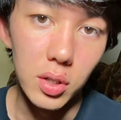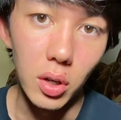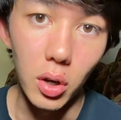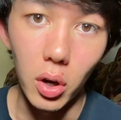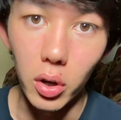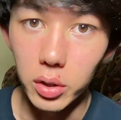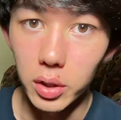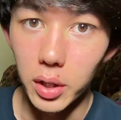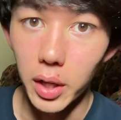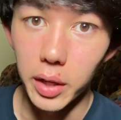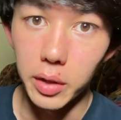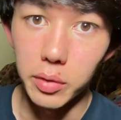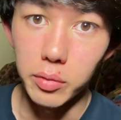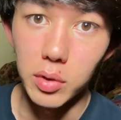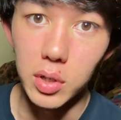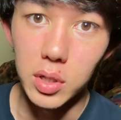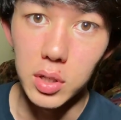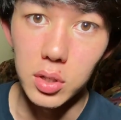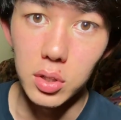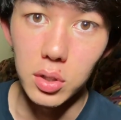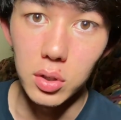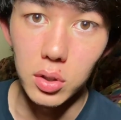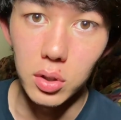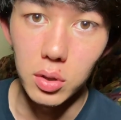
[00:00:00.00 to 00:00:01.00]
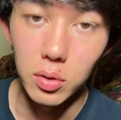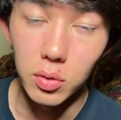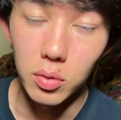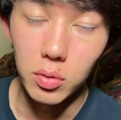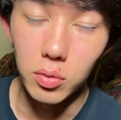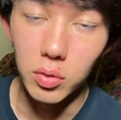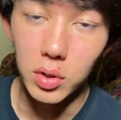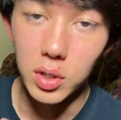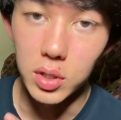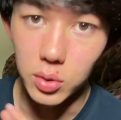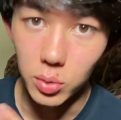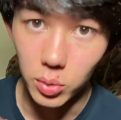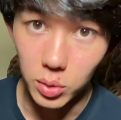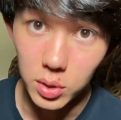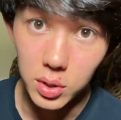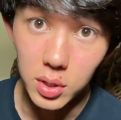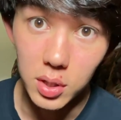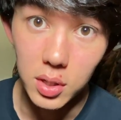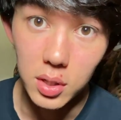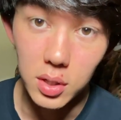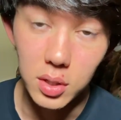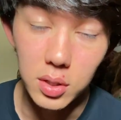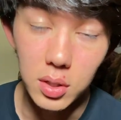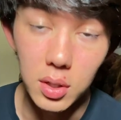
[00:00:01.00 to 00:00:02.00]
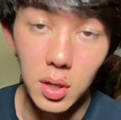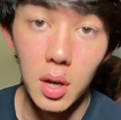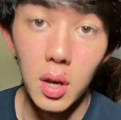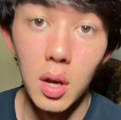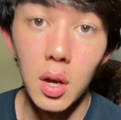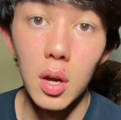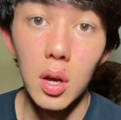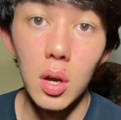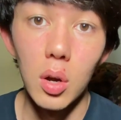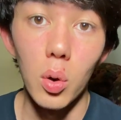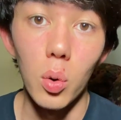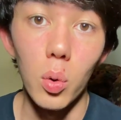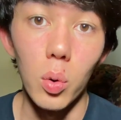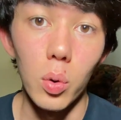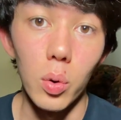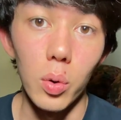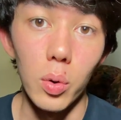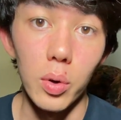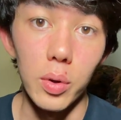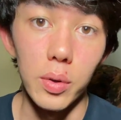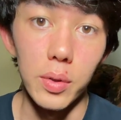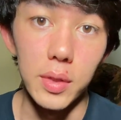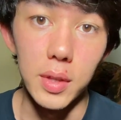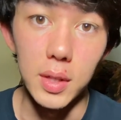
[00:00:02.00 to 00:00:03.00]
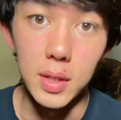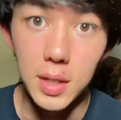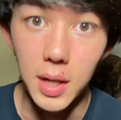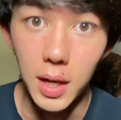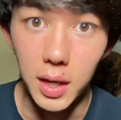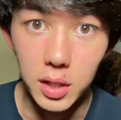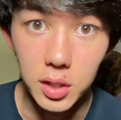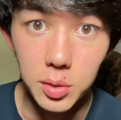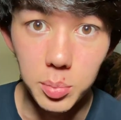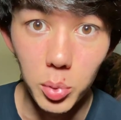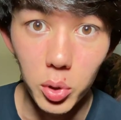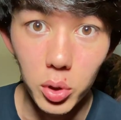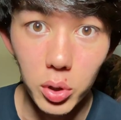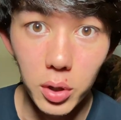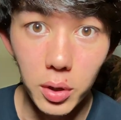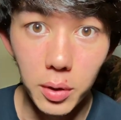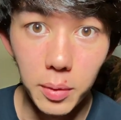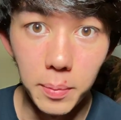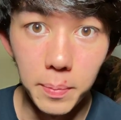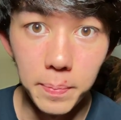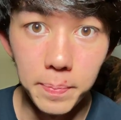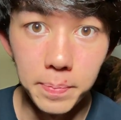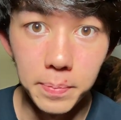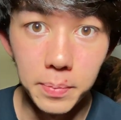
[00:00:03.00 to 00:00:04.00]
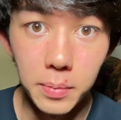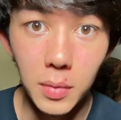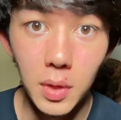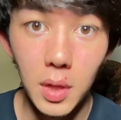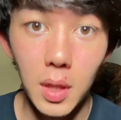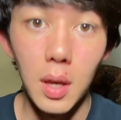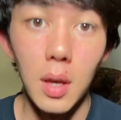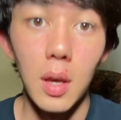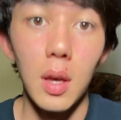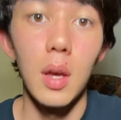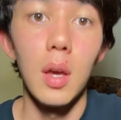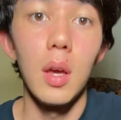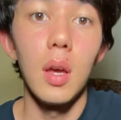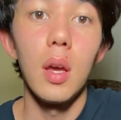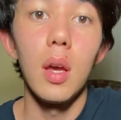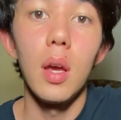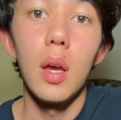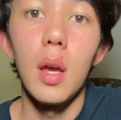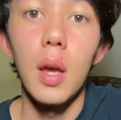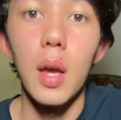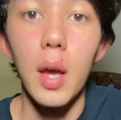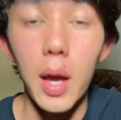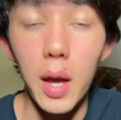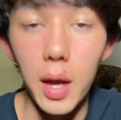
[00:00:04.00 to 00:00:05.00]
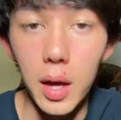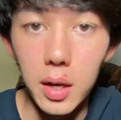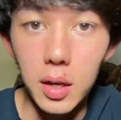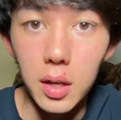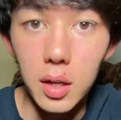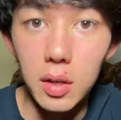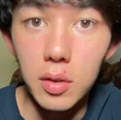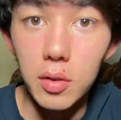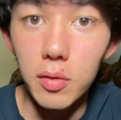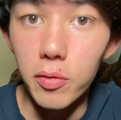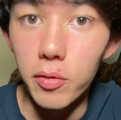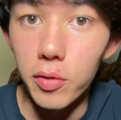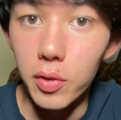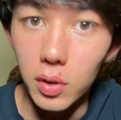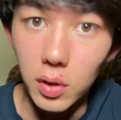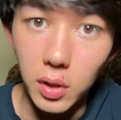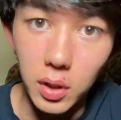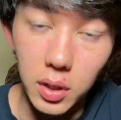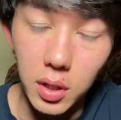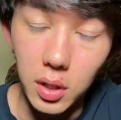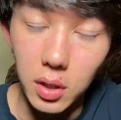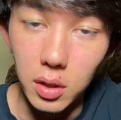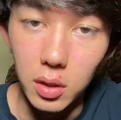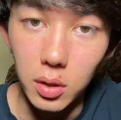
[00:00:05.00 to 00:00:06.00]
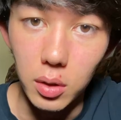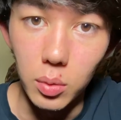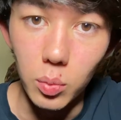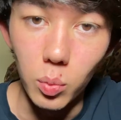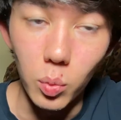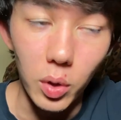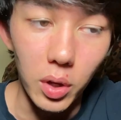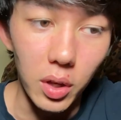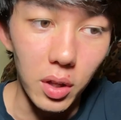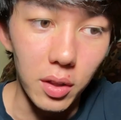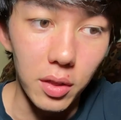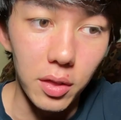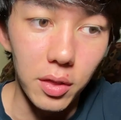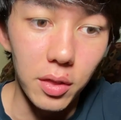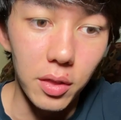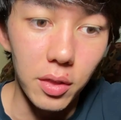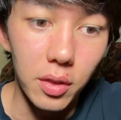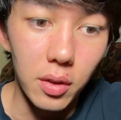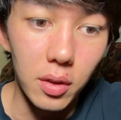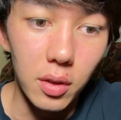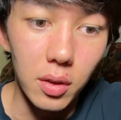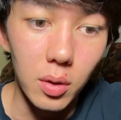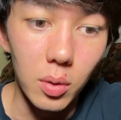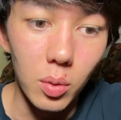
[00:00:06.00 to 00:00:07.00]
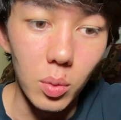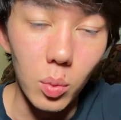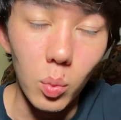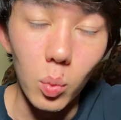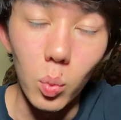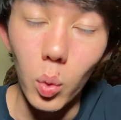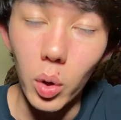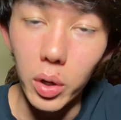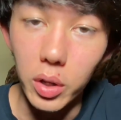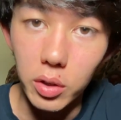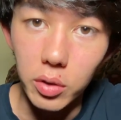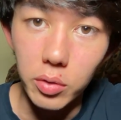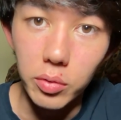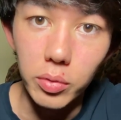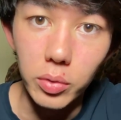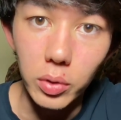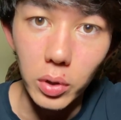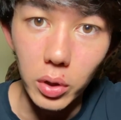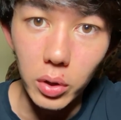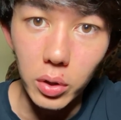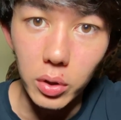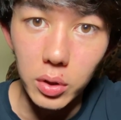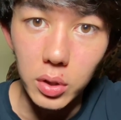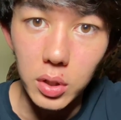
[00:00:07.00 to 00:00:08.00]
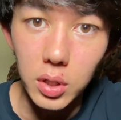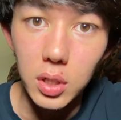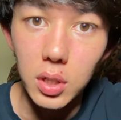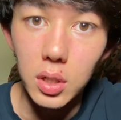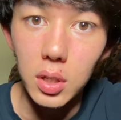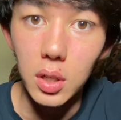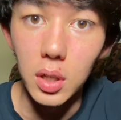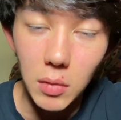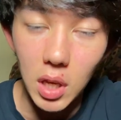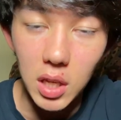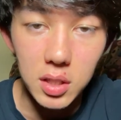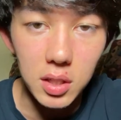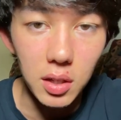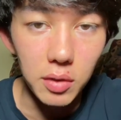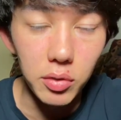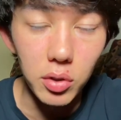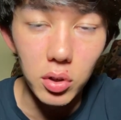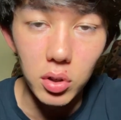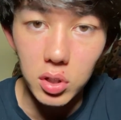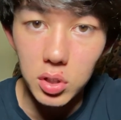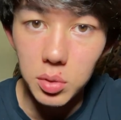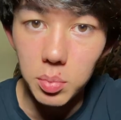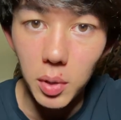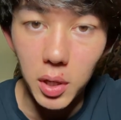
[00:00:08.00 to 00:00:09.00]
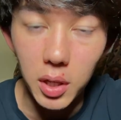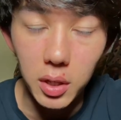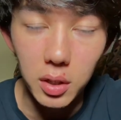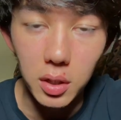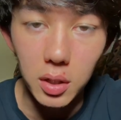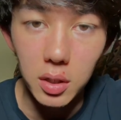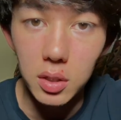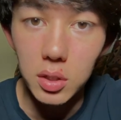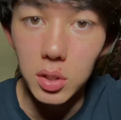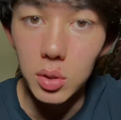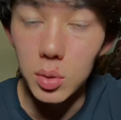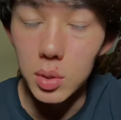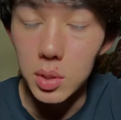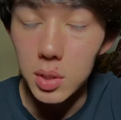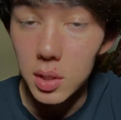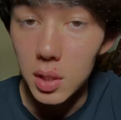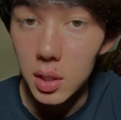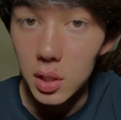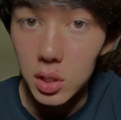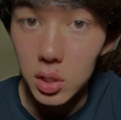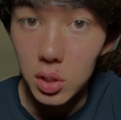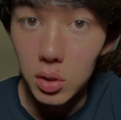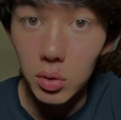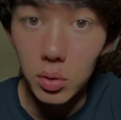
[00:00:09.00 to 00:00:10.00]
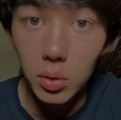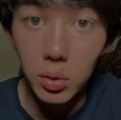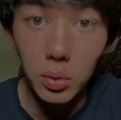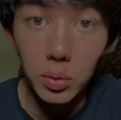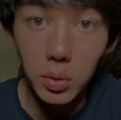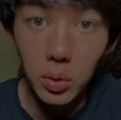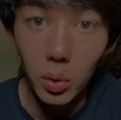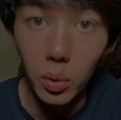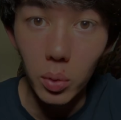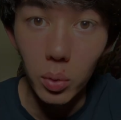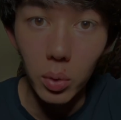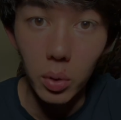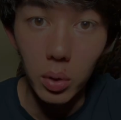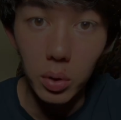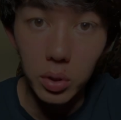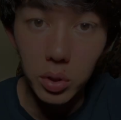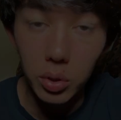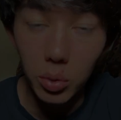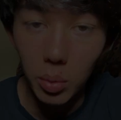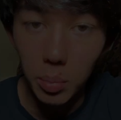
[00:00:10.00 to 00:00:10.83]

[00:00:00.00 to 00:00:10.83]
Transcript: online resources or the textbook, and then fill it in with what you've learned as if you're explaining it to a 6-year-old or to a